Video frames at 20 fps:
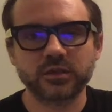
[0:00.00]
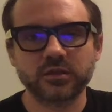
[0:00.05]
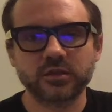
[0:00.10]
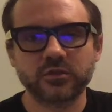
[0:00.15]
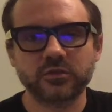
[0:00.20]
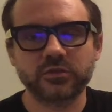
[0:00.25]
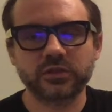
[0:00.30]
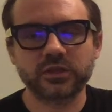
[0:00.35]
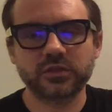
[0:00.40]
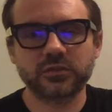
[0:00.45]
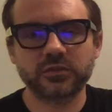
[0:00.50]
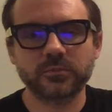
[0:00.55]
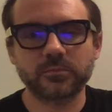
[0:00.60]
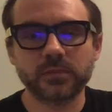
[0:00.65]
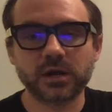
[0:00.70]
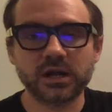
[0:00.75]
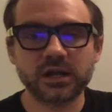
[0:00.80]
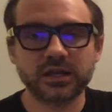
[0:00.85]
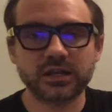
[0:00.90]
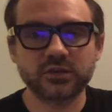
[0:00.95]
then the
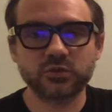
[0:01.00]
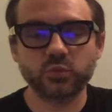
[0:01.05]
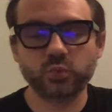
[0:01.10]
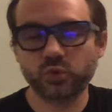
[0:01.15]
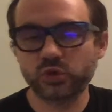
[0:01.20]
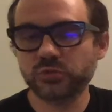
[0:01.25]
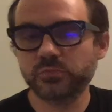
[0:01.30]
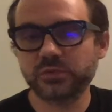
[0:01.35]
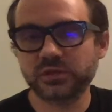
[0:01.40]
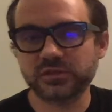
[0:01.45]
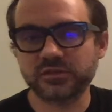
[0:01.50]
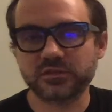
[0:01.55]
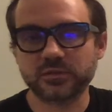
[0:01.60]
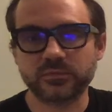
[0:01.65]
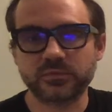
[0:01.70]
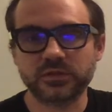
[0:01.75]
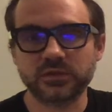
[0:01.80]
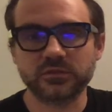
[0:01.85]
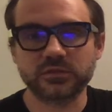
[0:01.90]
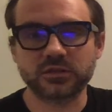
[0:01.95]
mind would be
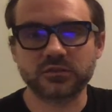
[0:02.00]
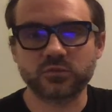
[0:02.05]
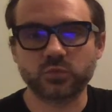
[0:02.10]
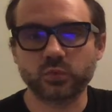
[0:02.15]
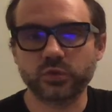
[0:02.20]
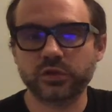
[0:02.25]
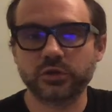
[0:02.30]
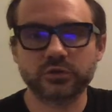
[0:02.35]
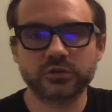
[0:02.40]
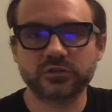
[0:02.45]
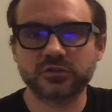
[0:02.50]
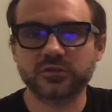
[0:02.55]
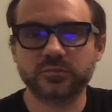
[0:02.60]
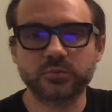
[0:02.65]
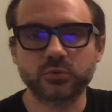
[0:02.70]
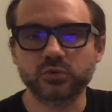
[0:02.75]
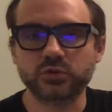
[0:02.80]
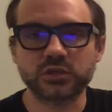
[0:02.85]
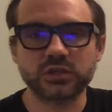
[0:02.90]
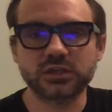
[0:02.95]
something that's weird and
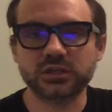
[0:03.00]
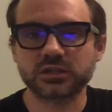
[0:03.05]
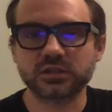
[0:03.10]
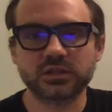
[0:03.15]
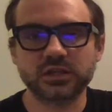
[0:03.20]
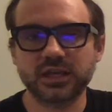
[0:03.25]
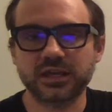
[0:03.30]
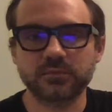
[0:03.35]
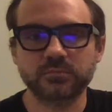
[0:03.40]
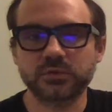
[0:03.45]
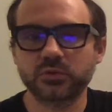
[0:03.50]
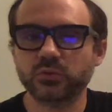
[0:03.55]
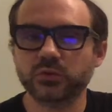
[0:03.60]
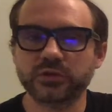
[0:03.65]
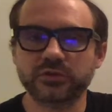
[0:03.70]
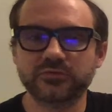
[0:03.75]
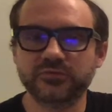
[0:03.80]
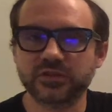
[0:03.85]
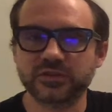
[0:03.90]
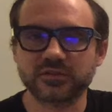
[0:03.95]
spooky and can't be really
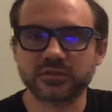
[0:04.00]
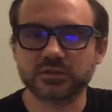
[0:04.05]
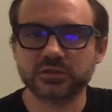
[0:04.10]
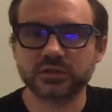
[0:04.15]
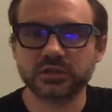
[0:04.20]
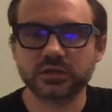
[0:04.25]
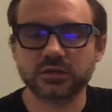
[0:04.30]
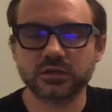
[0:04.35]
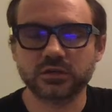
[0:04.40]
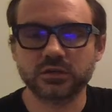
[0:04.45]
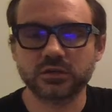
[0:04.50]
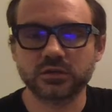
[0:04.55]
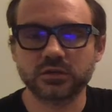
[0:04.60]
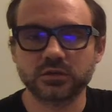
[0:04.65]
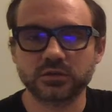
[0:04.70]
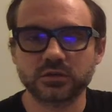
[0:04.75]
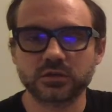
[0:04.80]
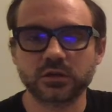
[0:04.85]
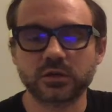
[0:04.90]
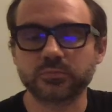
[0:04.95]
physically uh,
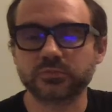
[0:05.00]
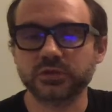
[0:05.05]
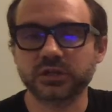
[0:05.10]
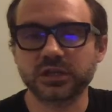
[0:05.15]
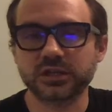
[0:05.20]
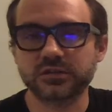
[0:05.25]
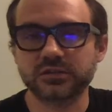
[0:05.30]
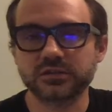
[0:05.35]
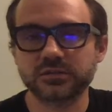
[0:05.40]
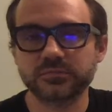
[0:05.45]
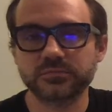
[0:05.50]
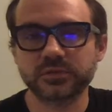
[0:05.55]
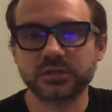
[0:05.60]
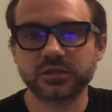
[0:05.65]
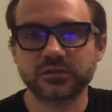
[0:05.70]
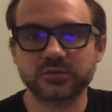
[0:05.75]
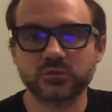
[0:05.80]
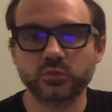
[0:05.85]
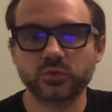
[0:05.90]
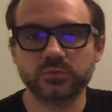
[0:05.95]
comprehended
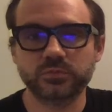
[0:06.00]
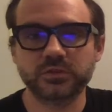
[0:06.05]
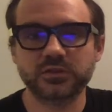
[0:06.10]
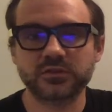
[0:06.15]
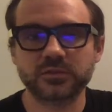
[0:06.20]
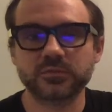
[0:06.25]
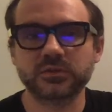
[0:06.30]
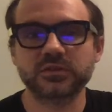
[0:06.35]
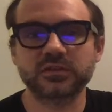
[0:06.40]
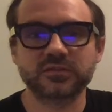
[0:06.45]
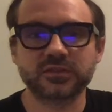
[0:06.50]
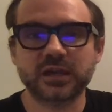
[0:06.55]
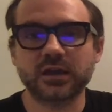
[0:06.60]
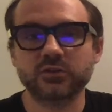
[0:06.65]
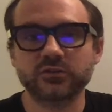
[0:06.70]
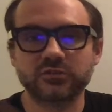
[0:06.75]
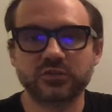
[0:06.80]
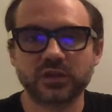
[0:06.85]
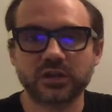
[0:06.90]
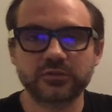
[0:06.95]
because it would be something that's
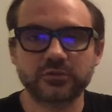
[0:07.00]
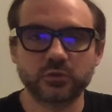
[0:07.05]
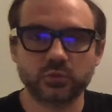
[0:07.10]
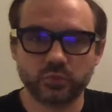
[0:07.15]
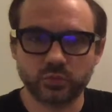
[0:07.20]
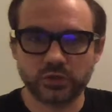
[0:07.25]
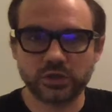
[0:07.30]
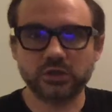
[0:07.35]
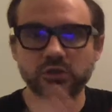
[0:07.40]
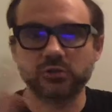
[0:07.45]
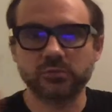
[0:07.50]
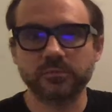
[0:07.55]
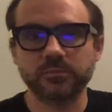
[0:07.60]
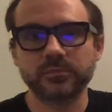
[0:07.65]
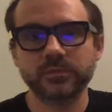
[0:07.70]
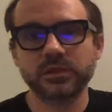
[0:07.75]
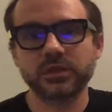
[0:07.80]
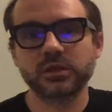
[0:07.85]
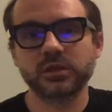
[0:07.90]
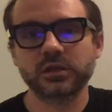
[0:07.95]
outside the realm
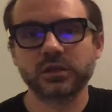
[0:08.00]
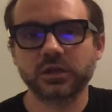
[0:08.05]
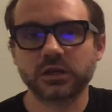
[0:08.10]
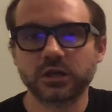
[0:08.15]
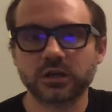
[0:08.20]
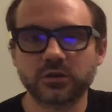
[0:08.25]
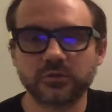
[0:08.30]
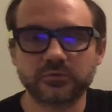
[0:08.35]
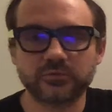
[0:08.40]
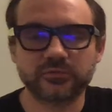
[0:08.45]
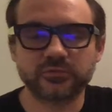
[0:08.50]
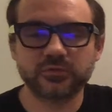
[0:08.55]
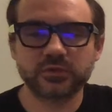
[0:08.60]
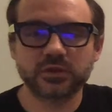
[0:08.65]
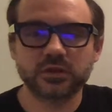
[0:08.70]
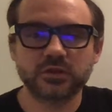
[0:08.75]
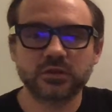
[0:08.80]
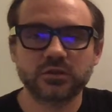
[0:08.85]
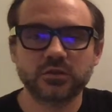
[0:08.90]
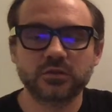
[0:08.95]
of
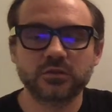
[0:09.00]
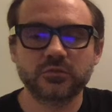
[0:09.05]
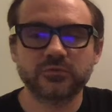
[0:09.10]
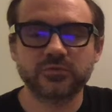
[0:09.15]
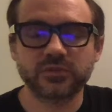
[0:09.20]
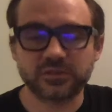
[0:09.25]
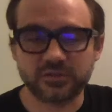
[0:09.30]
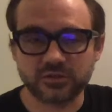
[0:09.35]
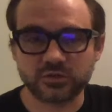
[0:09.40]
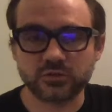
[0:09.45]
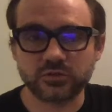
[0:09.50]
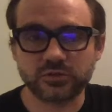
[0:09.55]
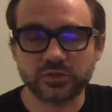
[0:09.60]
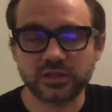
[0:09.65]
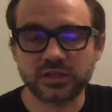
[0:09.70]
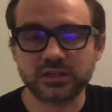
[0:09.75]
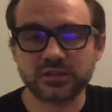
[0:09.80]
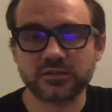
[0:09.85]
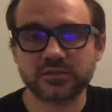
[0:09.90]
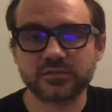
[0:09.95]
physical
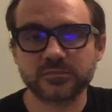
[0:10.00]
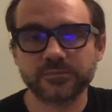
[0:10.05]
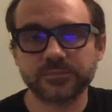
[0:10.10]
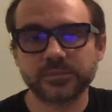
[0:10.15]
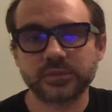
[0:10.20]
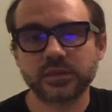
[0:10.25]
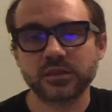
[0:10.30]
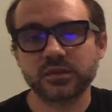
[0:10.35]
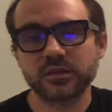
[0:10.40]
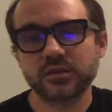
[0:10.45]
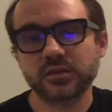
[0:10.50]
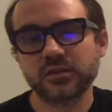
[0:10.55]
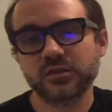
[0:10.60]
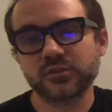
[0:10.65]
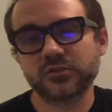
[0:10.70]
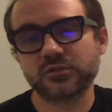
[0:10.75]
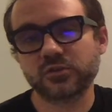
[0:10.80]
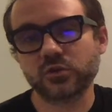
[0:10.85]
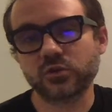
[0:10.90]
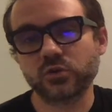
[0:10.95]
things.
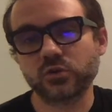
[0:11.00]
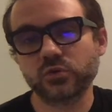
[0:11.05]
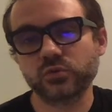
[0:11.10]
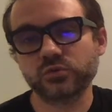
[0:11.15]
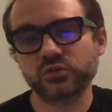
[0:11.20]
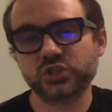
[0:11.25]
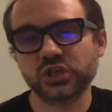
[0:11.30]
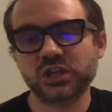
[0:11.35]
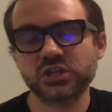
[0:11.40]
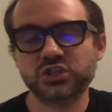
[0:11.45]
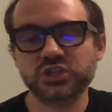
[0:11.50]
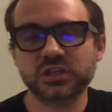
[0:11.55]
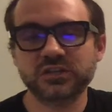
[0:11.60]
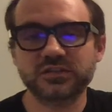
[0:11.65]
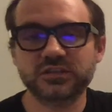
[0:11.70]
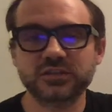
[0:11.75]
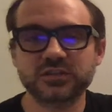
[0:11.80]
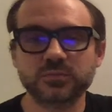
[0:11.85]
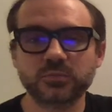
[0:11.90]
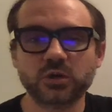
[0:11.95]
So
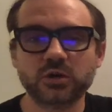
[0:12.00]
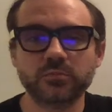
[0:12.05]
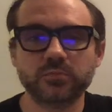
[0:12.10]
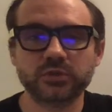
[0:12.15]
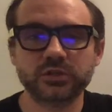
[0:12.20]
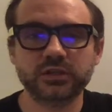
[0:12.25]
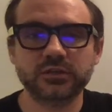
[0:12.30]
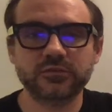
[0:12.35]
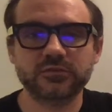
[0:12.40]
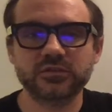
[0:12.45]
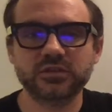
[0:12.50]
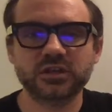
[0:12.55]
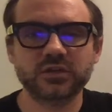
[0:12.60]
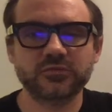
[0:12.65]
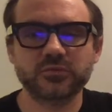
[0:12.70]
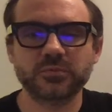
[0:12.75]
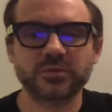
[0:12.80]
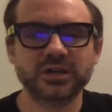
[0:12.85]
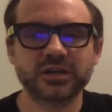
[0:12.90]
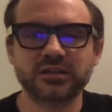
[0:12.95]
JJC Smart believes, never
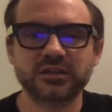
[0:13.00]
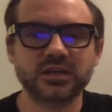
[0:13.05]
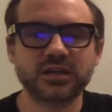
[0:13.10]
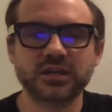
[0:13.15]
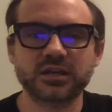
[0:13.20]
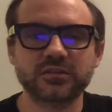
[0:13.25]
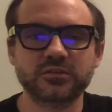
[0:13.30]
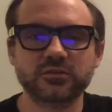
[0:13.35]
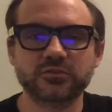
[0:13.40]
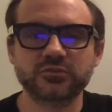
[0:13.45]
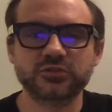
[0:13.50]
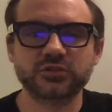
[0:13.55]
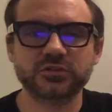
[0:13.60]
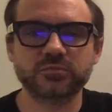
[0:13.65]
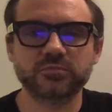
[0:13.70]
mind that, there's just